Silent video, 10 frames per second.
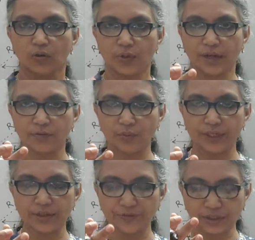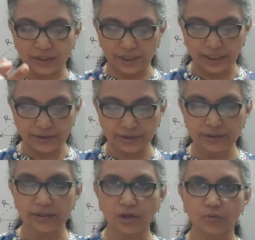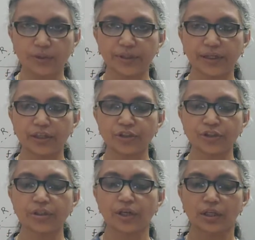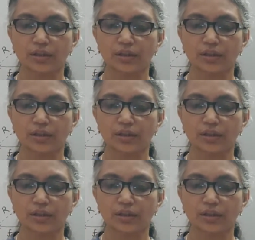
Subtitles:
We have the weight of the car acting in the downward direction.